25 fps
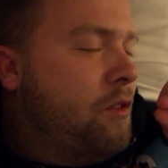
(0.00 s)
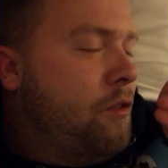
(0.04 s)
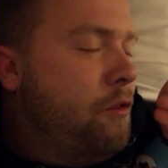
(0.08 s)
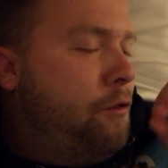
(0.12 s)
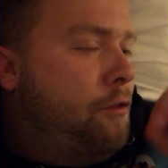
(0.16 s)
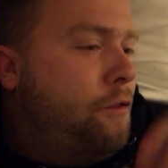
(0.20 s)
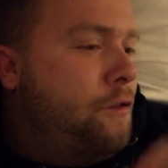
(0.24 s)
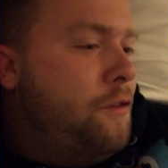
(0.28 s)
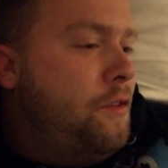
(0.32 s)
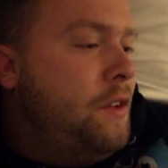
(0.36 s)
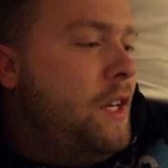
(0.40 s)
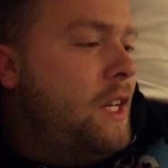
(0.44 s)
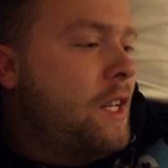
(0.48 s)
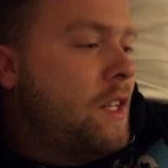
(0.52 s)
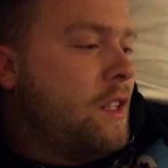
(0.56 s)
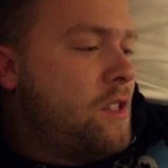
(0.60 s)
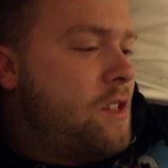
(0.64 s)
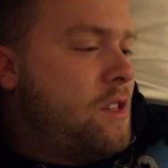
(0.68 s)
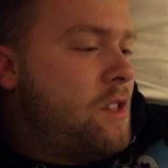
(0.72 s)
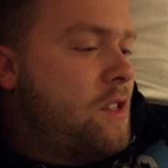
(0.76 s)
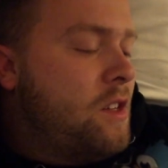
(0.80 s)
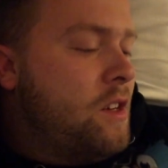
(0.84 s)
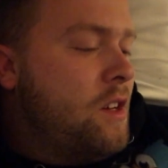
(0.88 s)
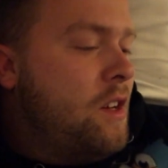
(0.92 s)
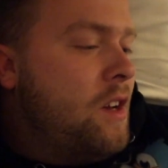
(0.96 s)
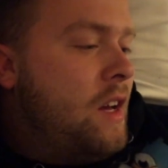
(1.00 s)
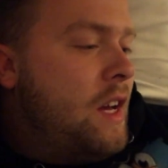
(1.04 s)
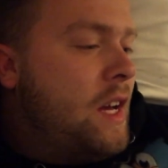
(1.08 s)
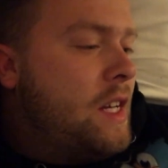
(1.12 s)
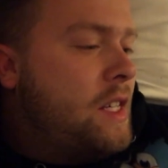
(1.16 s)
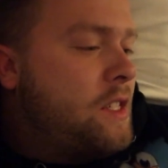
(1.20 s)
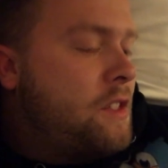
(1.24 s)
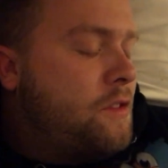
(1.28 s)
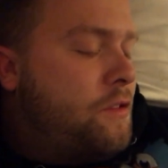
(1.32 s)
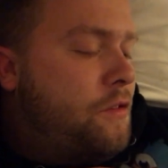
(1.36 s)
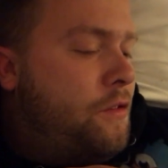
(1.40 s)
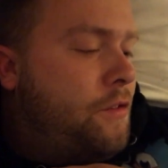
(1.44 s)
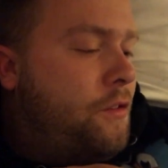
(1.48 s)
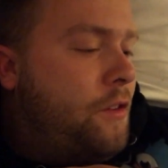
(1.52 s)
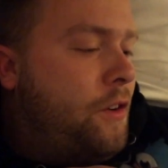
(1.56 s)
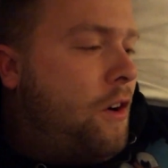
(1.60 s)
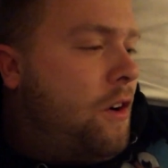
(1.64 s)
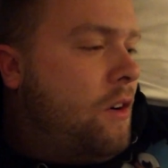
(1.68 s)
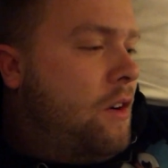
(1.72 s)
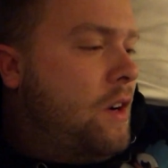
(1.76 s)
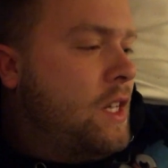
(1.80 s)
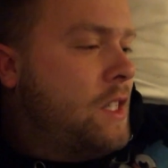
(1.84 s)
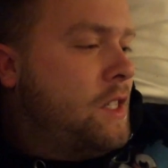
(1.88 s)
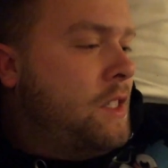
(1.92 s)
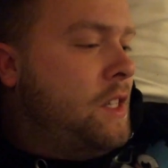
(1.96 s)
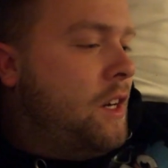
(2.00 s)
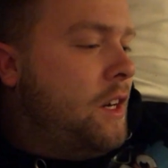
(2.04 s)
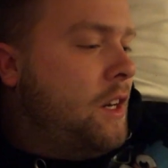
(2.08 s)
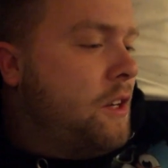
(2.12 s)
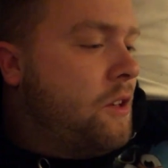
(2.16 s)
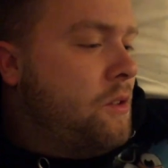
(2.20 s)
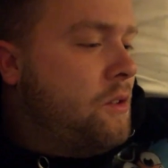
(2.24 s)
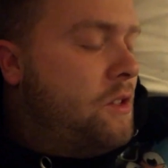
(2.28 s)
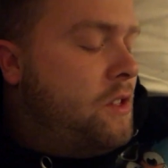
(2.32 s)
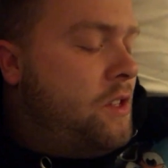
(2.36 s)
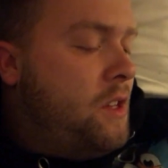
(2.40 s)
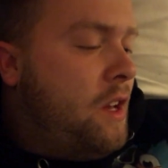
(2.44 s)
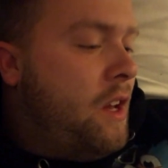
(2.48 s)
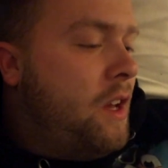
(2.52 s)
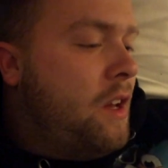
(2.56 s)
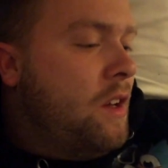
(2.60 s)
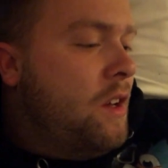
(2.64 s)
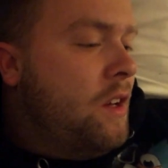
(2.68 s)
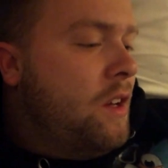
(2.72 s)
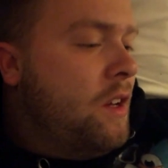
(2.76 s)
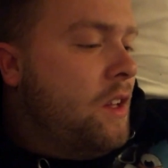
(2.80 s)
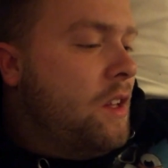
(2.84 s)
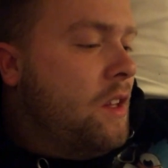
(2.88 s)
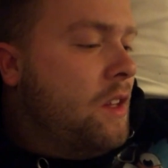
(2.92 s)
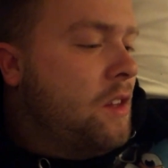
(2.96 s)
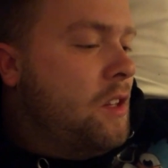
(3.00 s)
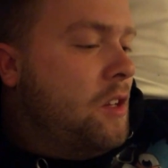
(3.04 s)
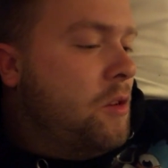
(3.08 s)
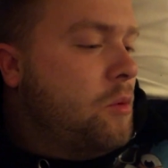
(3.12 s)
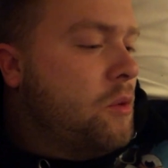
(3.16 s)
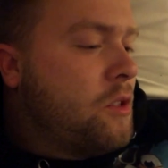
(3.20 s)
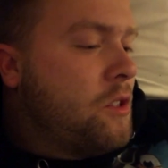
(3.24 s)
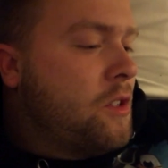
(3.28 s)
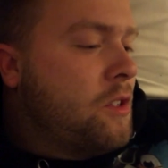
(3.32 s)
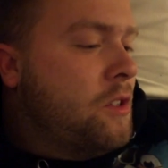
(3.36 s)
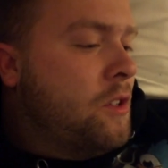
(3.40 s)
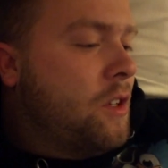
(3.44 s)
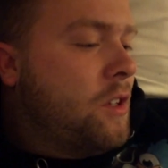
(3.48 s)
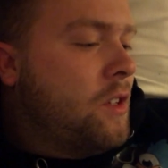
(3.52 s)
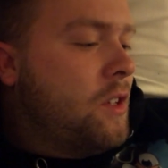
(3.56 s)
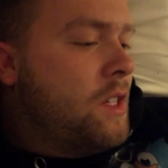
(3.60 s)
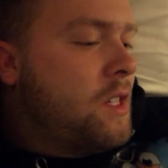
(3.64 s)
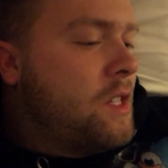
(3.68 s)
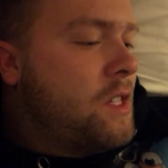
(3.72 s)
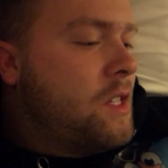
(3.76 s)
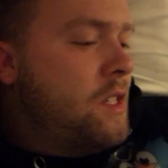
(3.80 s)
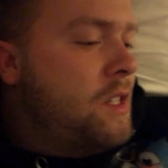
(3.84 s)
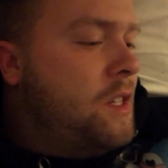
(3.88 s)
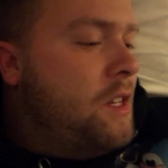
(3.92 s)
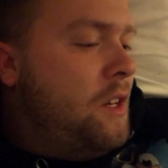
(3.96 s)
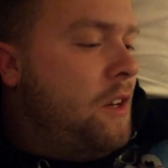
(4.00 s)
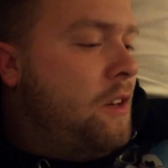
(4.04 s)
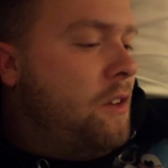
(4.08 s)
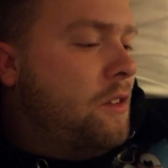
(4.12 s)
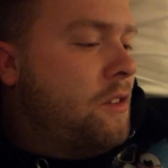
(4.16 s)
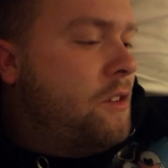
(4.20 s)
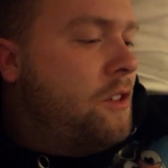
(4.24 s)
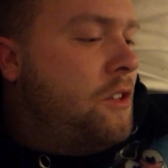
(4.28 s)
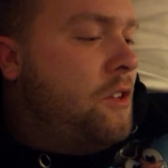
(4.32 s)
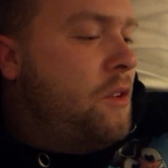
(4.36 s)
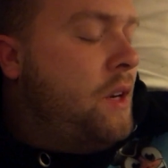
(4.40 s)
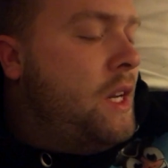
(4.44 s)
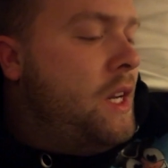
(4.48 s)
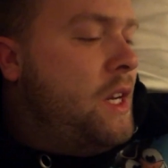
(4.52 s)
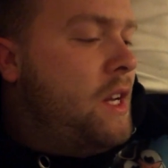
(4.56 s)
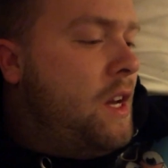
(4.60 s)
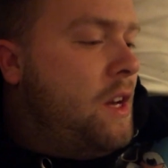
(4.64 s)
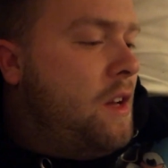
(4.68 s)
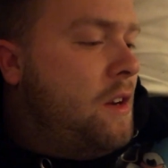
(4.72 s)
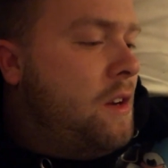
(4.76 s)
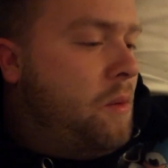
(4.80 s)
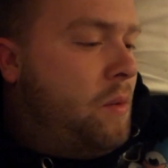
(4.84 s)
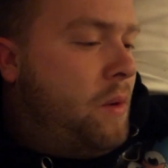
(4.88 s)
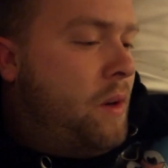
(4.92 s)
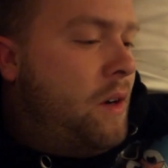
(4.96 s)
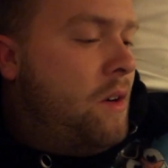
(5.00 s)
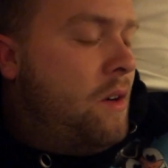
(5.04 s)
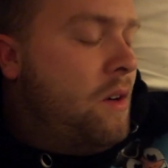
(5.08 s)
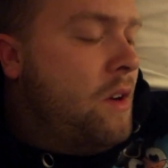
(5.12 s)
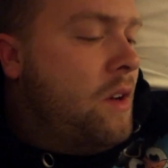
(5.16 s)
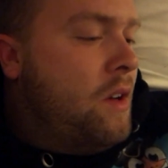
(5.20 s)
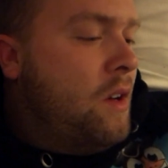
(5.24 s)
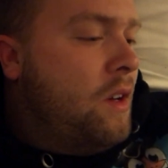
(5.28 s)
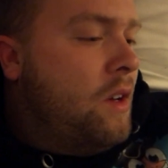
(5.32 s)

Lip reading: fields as far as the eye could see. There was not a single tree anywhere.